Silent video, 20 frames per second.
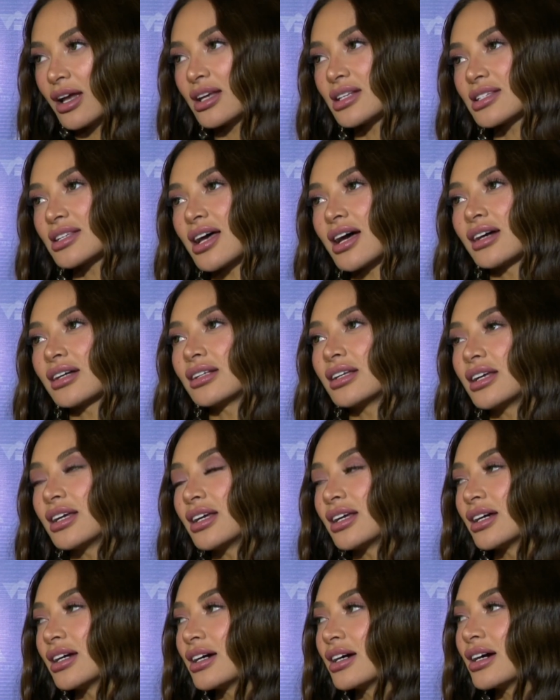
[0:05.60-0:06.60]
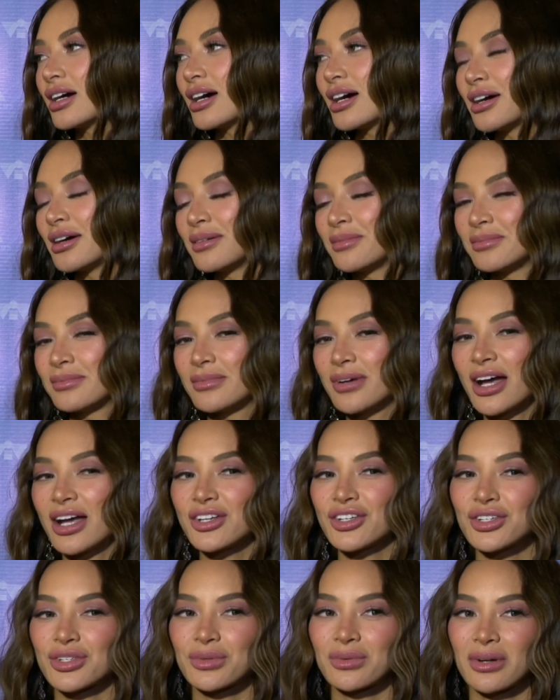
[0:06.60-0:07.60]
Exactly. I
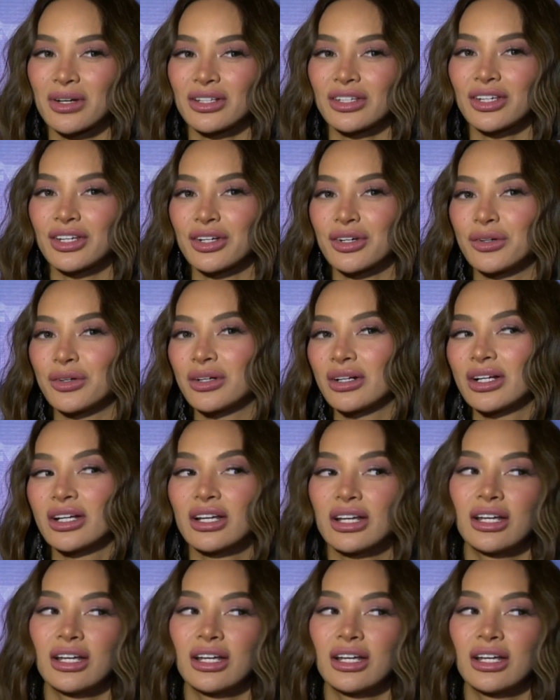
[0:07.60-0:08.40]
just want, you know,